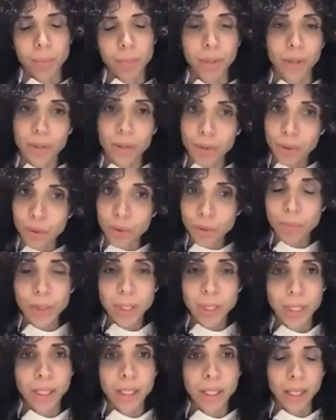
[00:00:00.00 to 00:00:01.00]
Because you
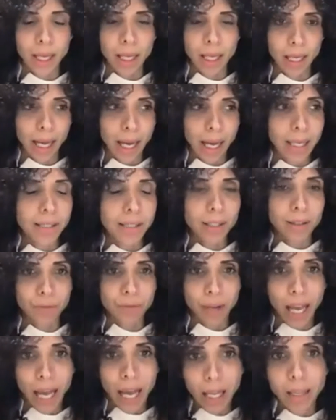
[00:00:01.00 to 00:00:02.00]
being an active,
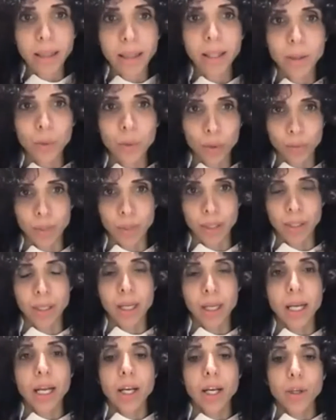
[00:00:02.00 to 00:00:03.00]
healthy woman,
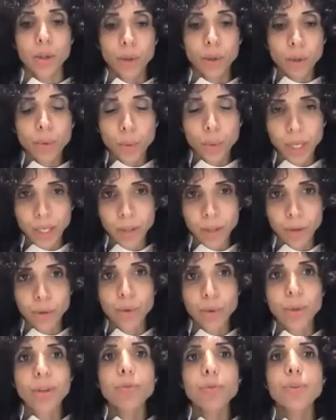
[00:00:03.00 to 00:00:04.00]
your
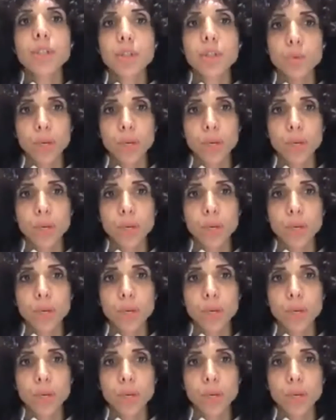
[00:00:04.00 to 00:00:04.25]
reference